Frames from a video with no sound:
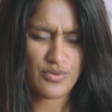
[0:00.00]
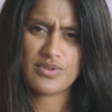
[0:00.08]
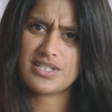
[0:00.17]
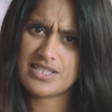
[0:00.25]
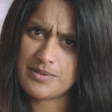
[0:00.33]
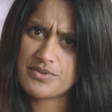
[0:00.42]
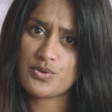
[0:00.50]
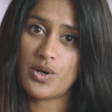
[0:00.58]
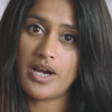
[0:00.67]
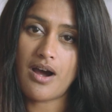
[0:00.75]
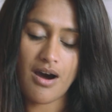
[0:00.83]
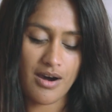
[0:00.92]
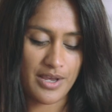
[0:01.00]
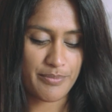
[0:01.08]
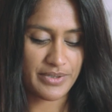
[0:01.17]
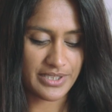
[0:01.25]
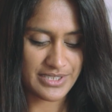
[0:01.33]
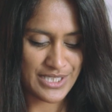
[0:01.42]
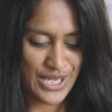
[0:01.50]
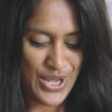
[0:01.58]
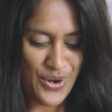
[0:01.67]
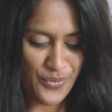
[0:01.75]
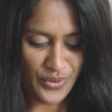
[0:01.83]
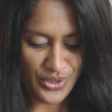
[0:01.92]
Seems quite high, but
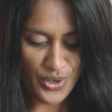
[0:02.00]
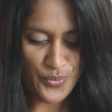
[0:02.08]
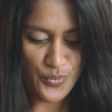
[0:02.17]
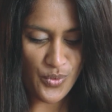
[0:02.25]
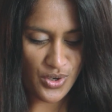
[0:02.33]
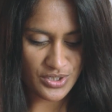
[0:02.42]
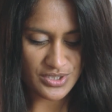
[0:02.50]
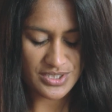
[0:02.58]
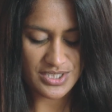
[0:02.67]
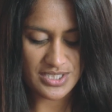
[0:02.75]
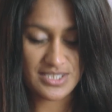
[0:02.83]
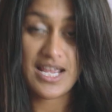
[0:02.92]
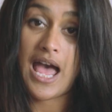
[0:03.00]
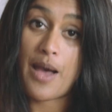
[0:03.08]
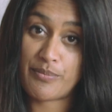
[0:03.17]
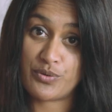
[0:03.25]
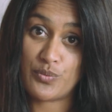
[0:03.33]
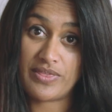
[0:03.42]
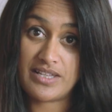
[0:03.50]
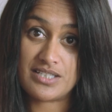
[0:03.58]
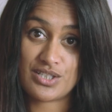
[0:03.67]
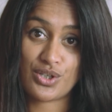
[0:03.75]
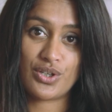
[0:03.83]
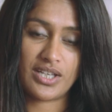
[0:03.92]
what I want to happen when these
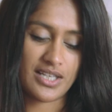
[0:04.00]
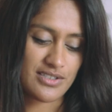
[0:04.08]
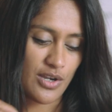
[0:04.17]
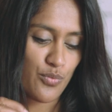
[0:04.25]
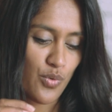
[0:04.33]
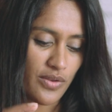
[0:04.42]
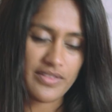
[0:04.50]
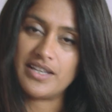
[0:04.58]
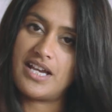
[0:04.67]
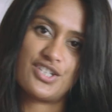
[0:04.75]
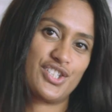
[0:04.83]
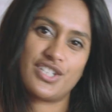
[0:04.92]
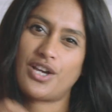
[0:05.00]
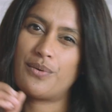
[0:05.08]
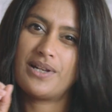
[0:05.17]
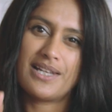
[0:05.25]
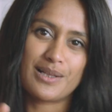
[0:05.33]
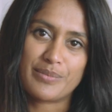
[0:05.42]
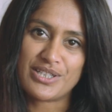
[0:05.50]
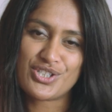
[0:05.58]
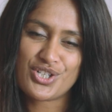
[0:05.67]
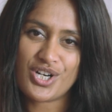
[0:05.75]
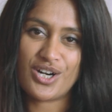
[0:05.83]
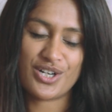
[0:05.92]
are cooking is I want the edges to go a little bit
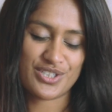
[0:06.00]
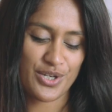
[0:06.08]
charred.